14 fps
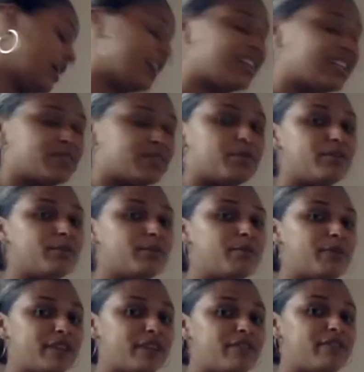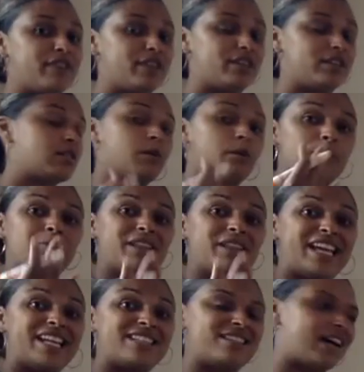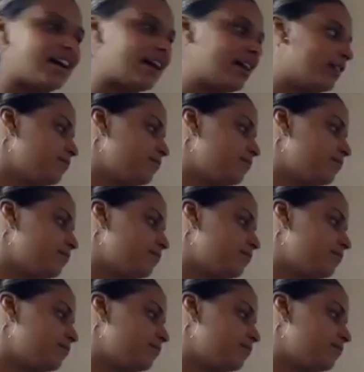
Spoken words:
That's one of her big fears, is our plants dying.